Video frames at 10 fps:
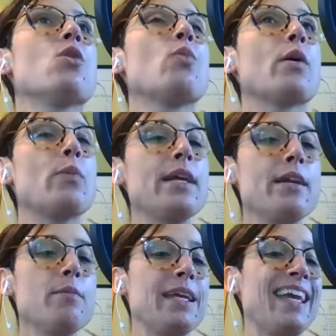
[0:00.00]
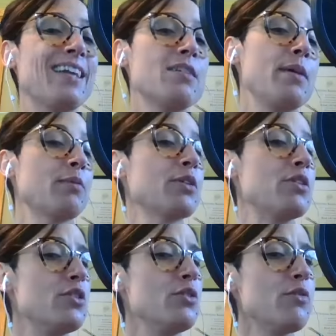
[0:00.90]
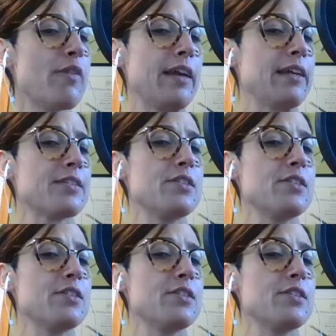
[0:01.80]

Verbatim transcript: where we began to be able to do things